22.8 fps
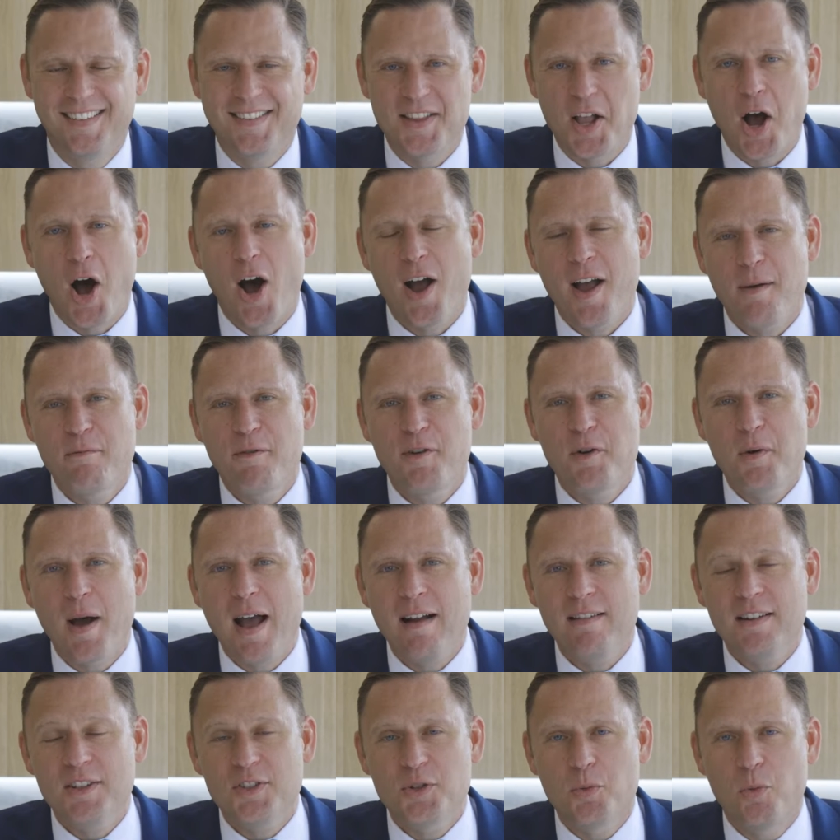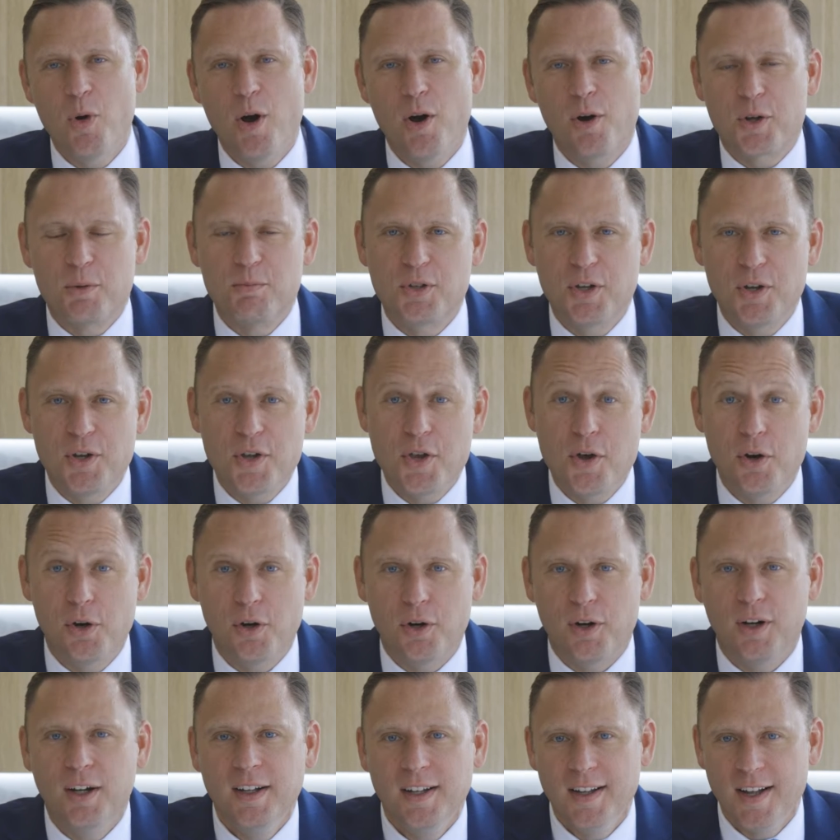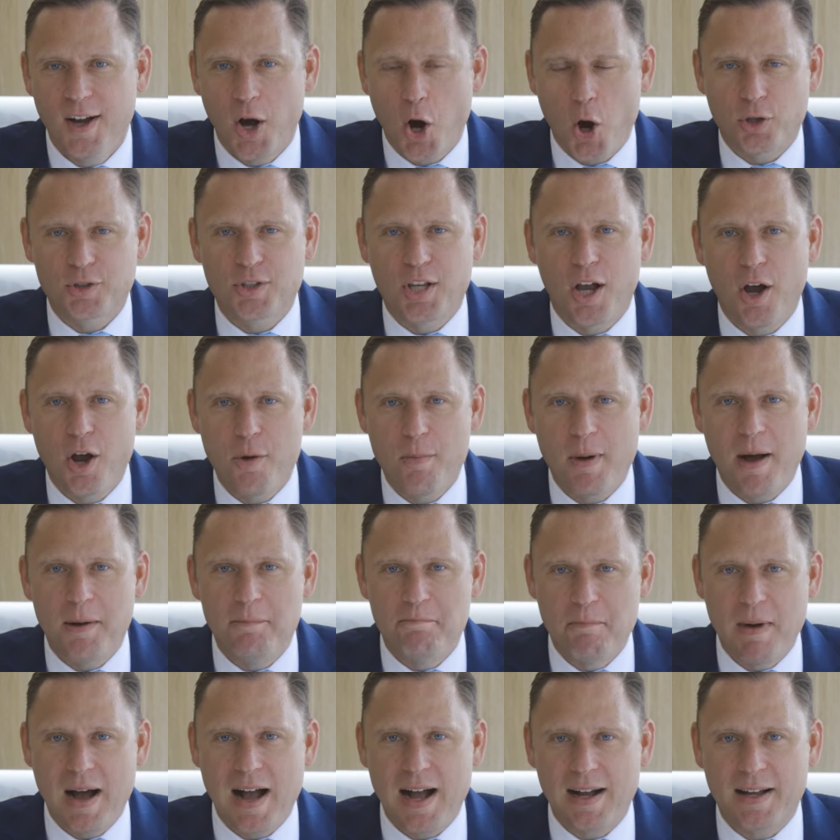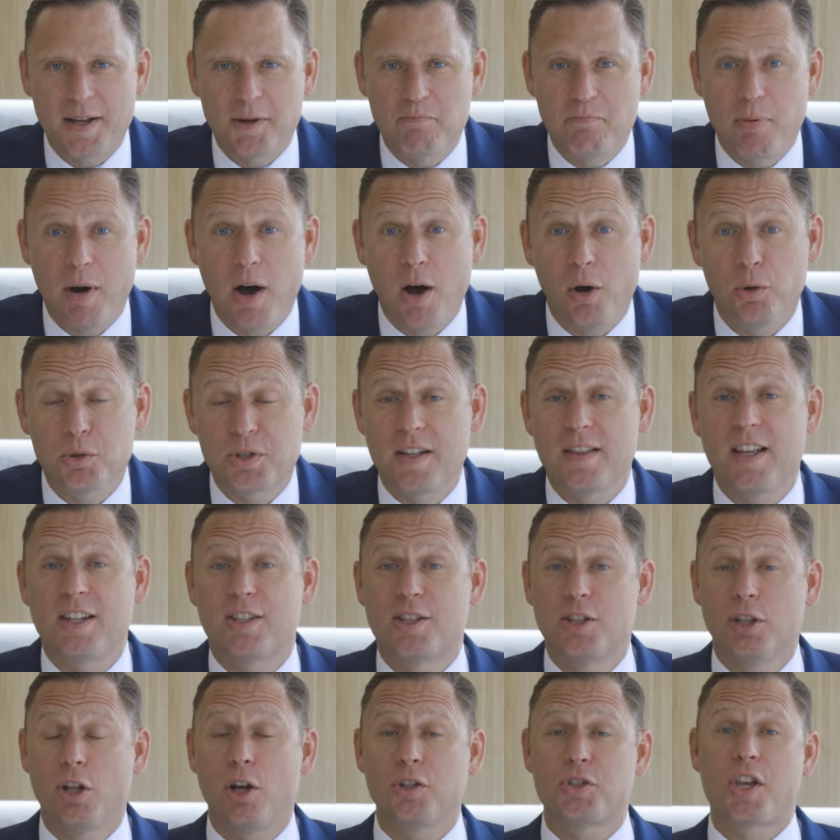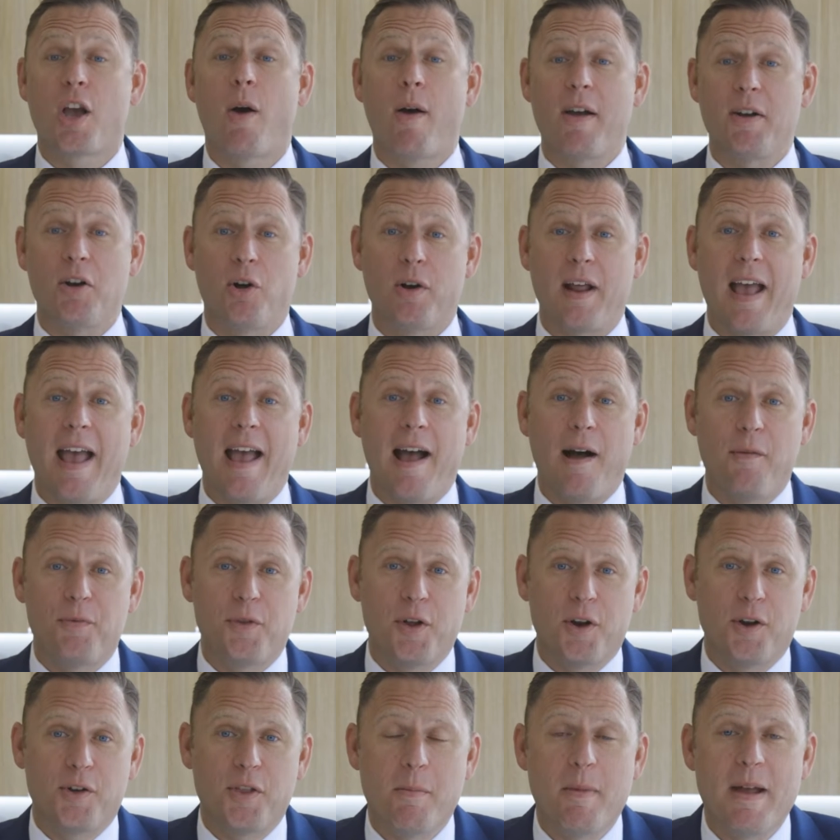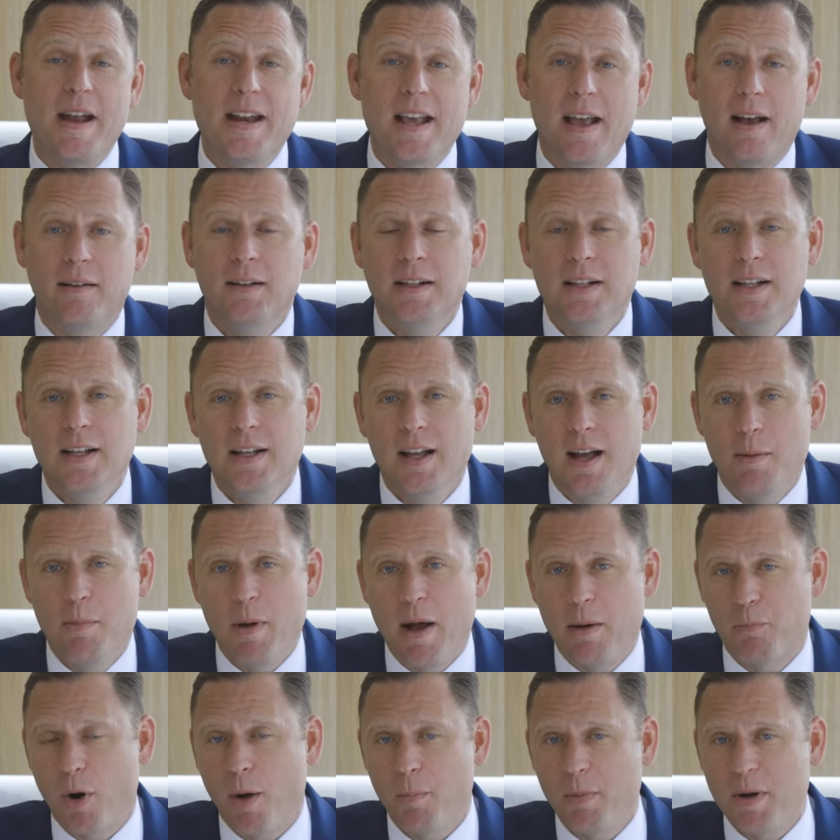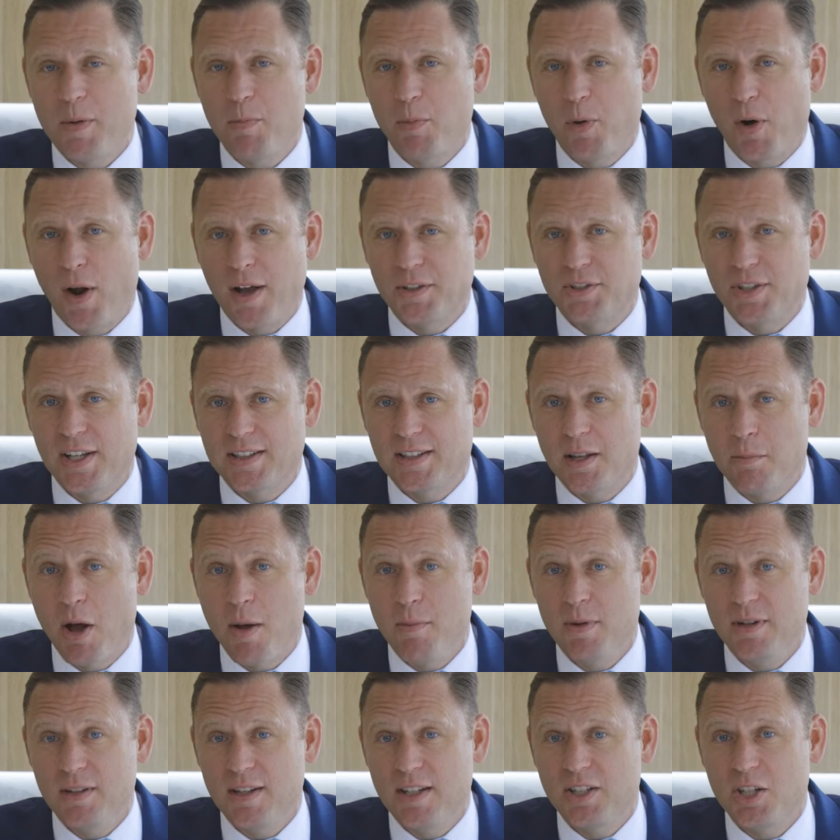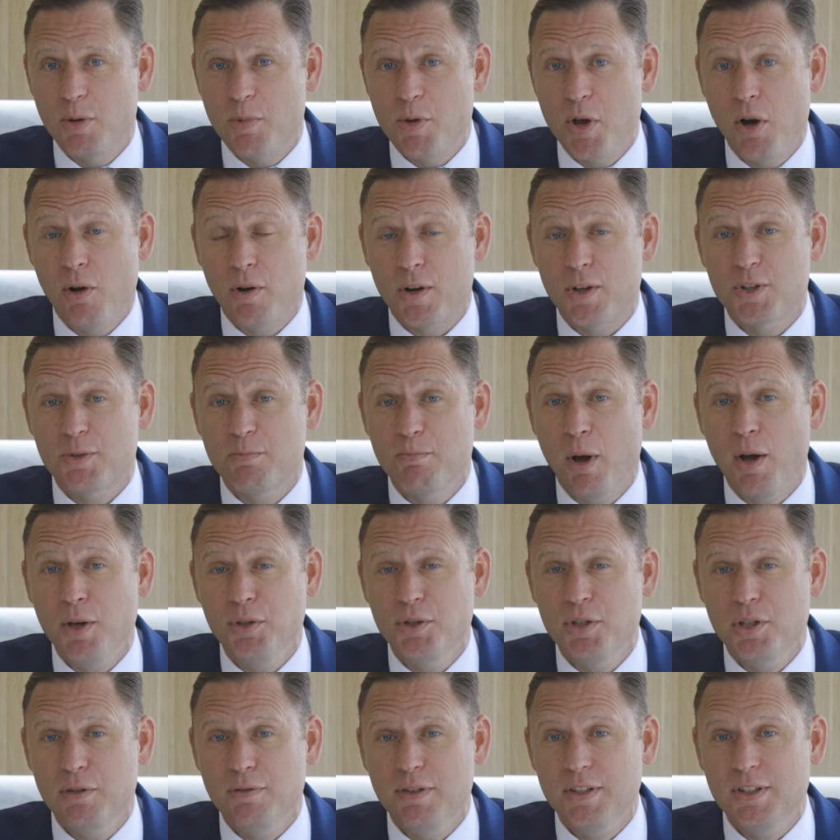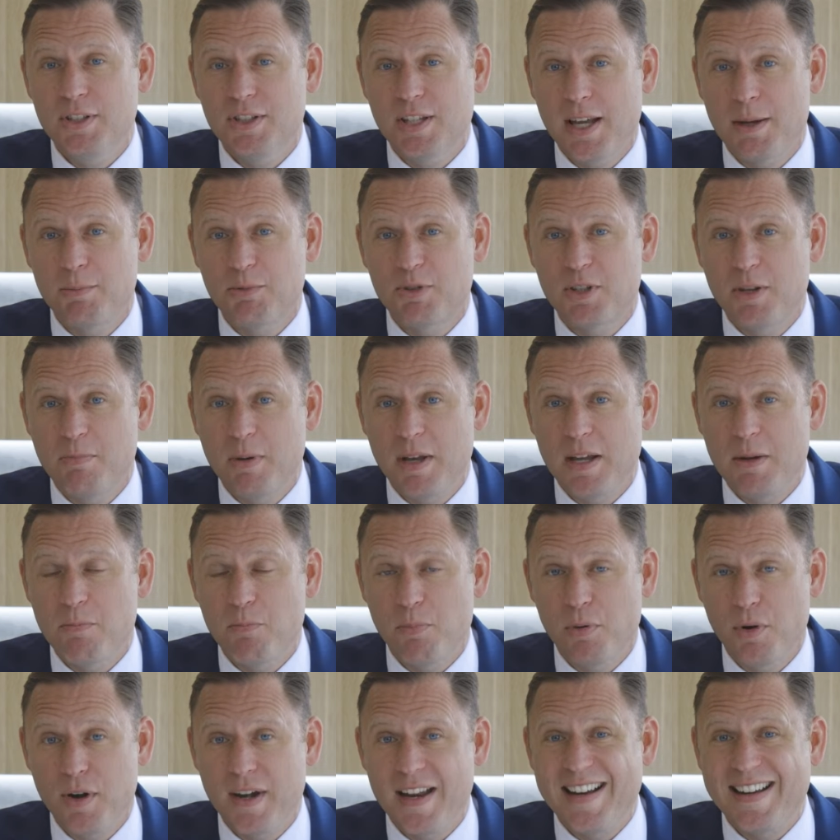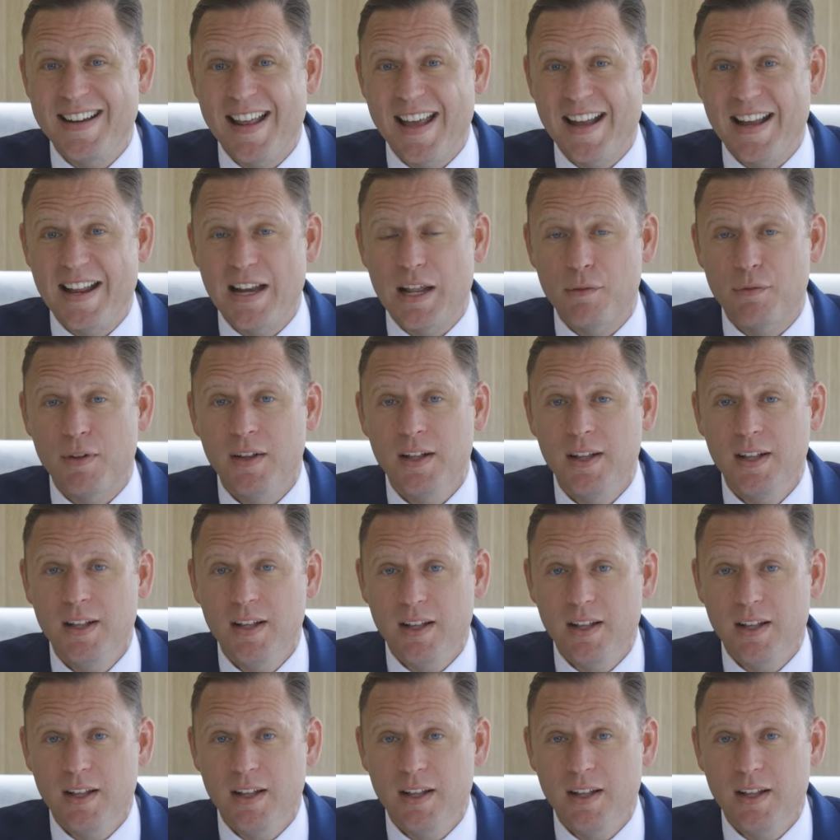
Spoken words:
Hi, I'm Phil Harris. Welcome to your October Market Pulse. And there's lots going on out there in the media about property price at the moment. And to be honest, most of it seems to be pretty negative.